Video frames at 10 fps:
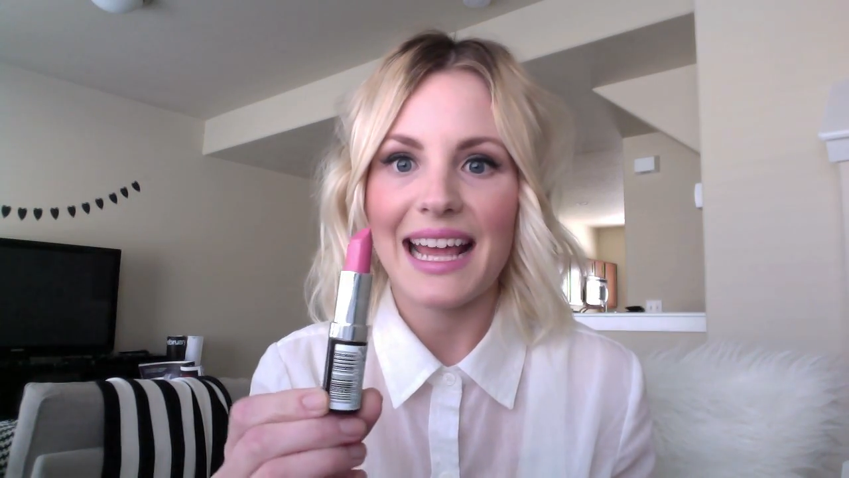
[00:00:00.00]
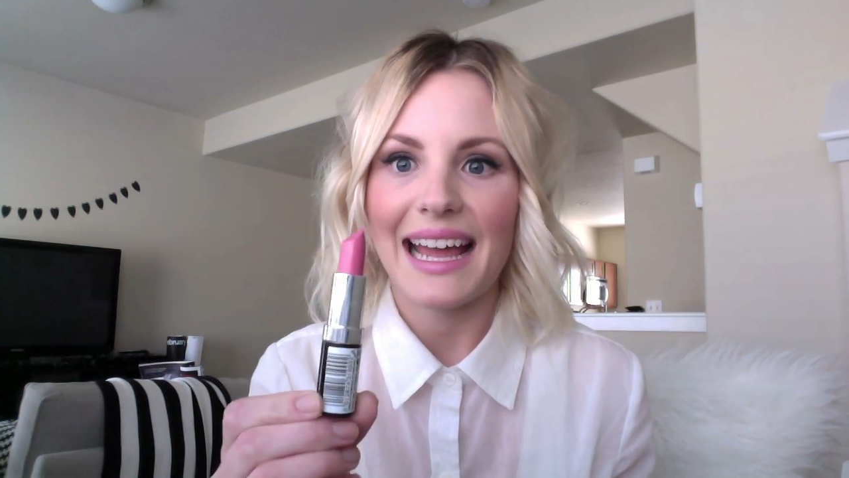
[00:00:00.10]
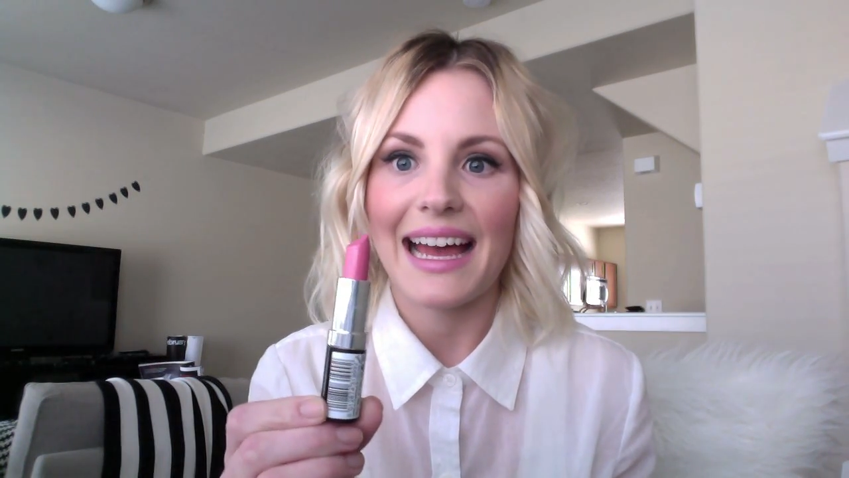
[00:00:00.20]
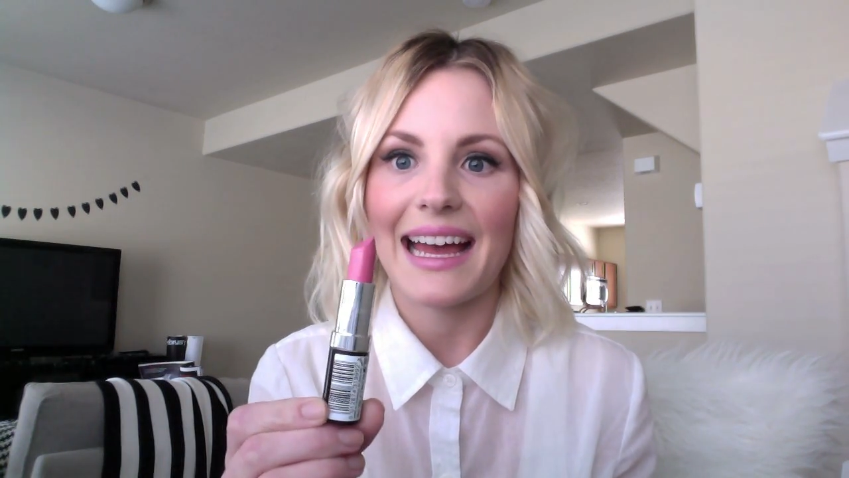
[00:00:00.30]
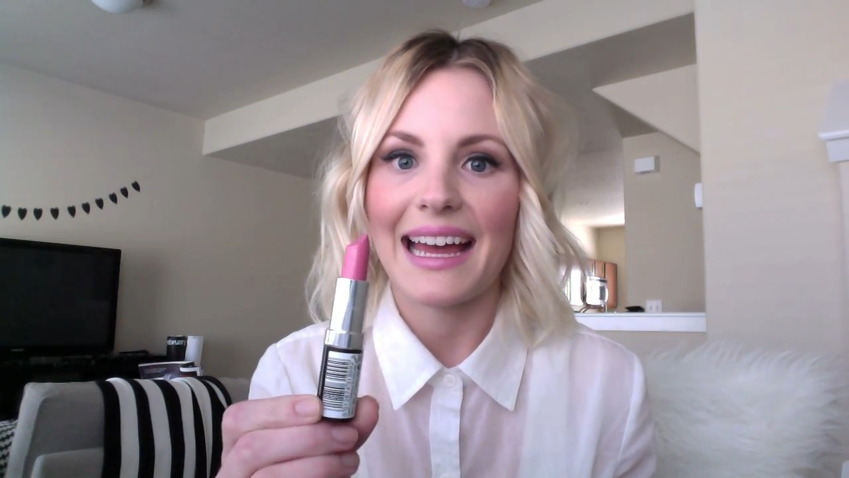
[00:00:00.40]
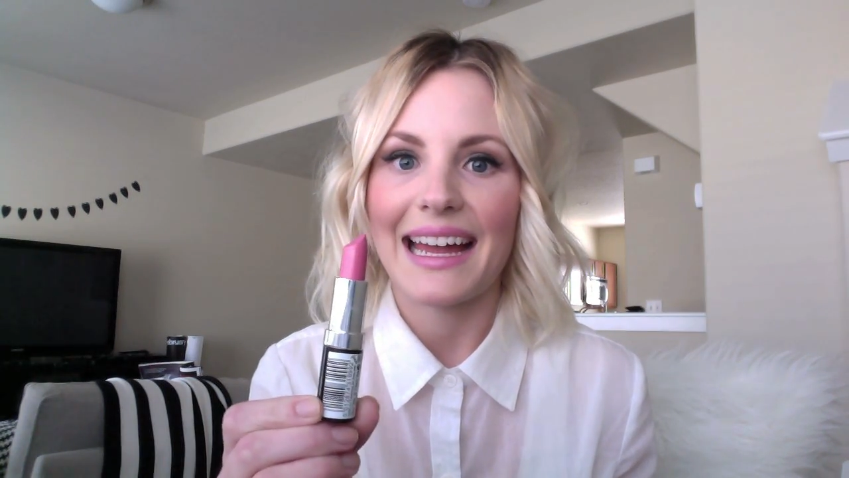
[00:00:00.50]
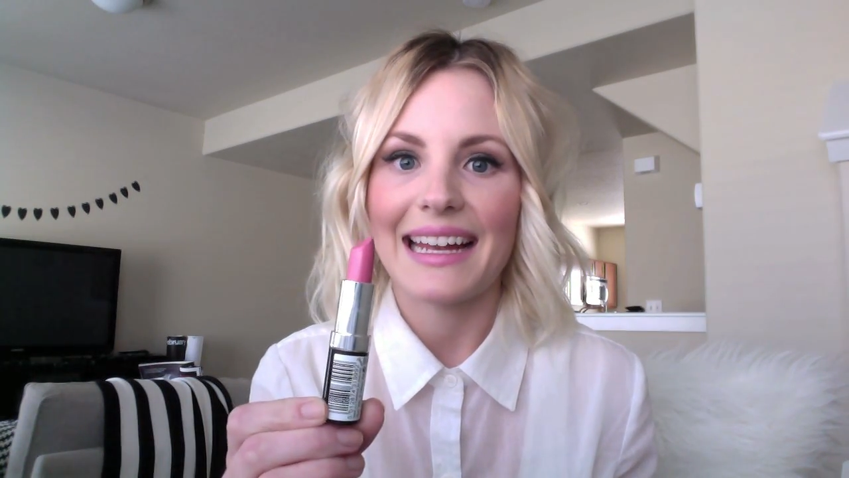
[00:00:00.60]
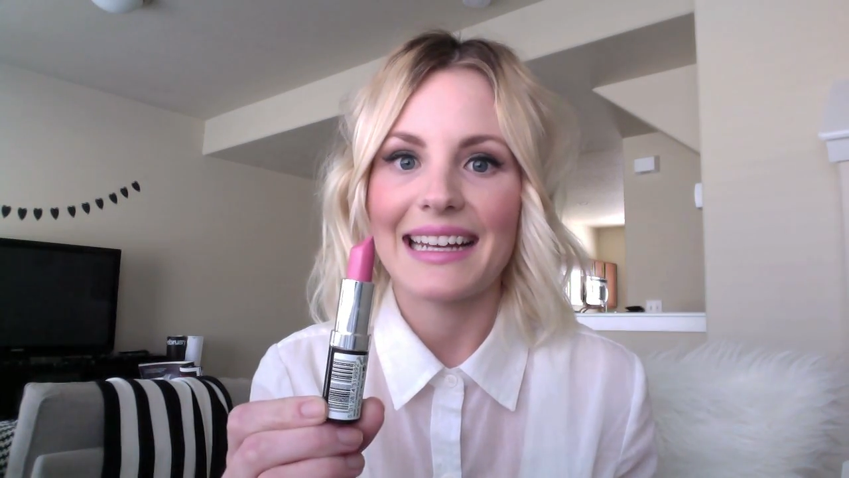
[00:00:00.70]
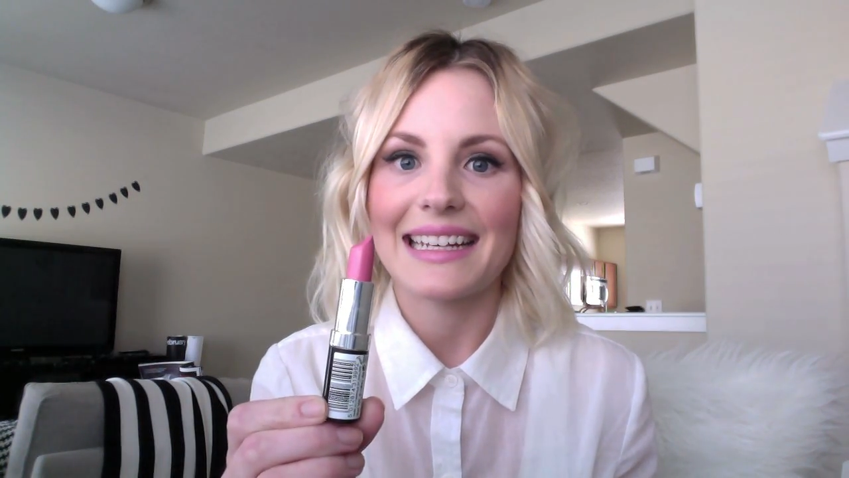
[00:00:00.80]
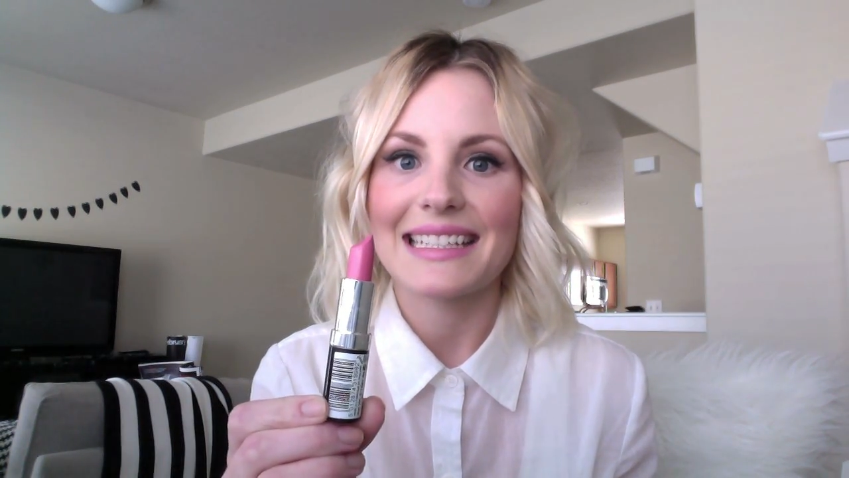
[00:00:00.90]

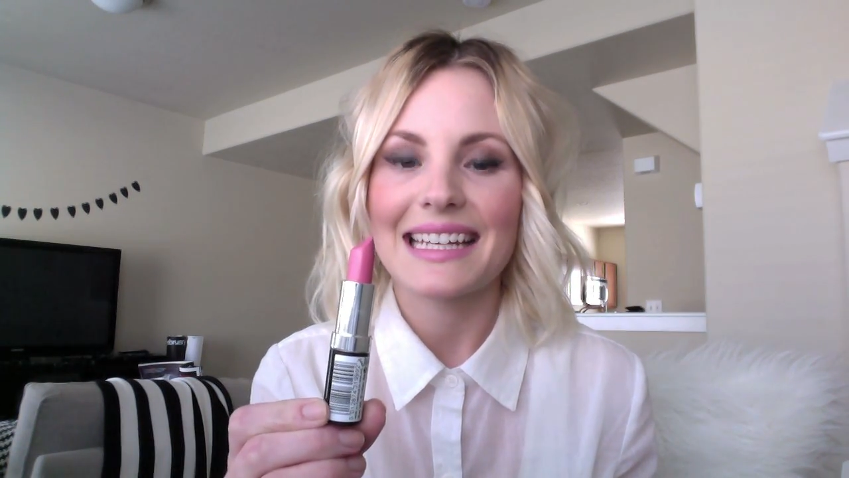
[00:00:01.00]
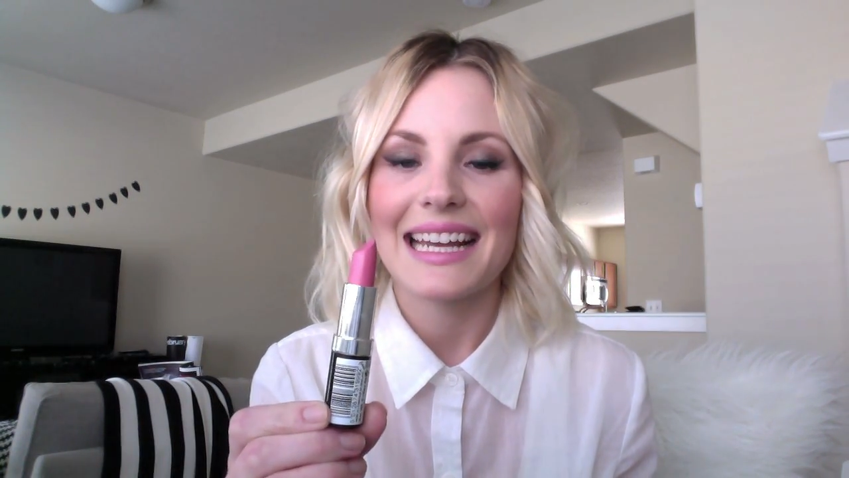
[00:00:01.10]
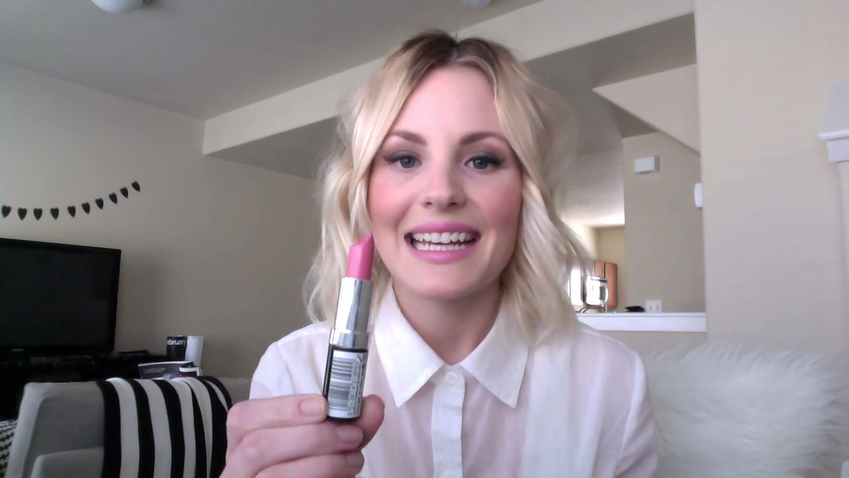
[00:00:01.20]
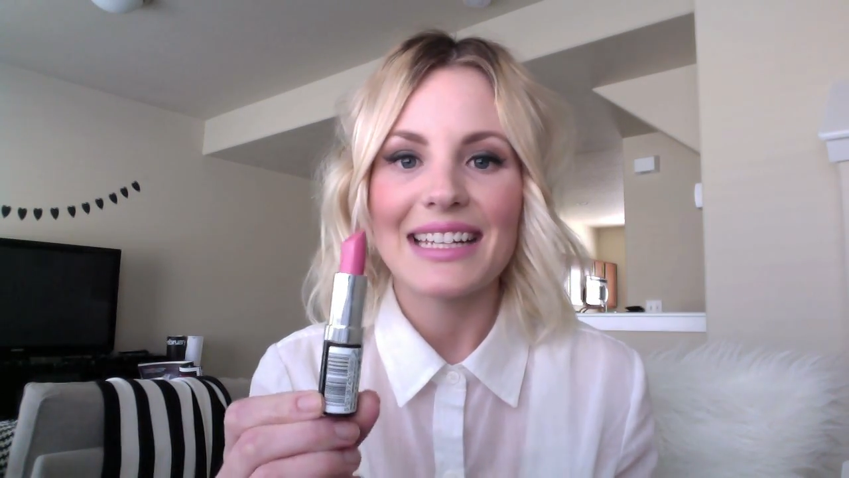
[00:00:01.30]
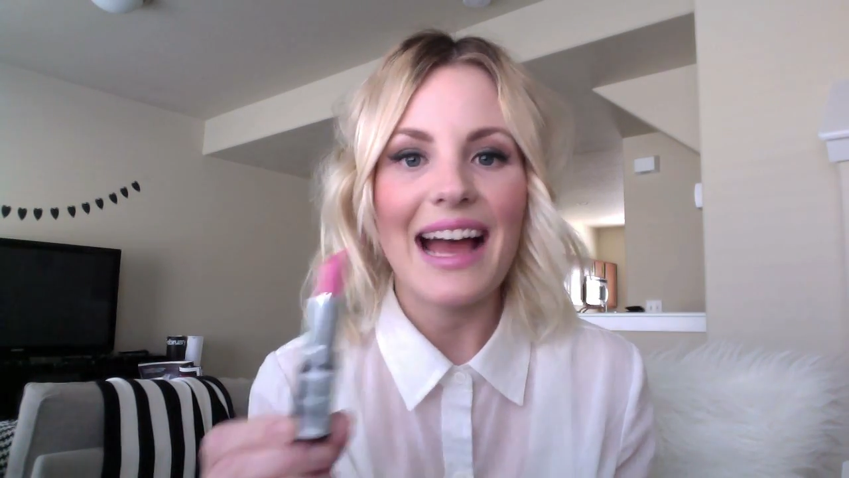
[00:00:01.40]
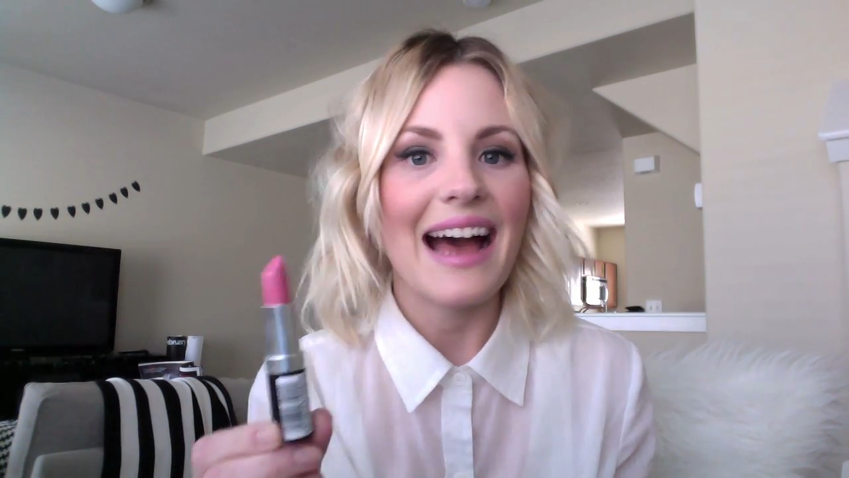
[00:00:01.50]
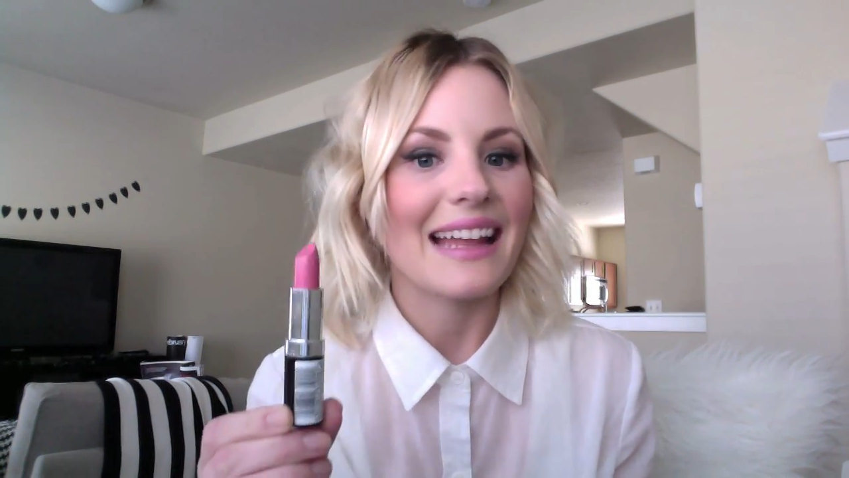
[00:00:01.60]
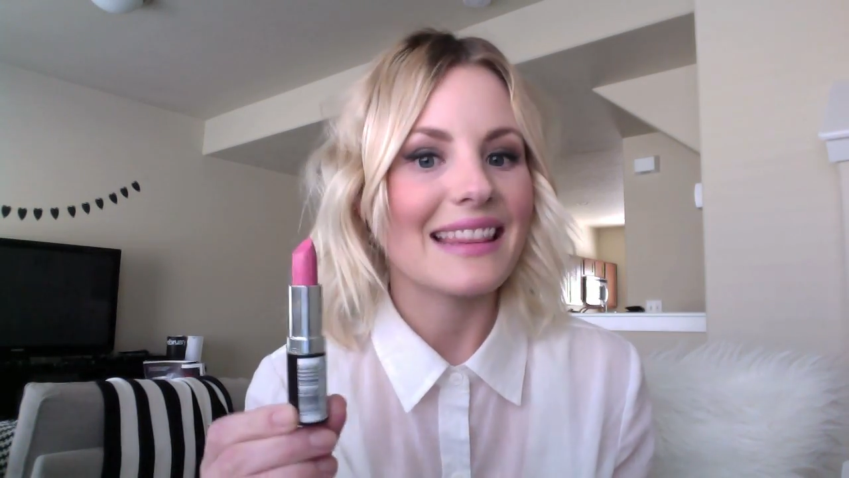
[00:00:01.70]
and yeah,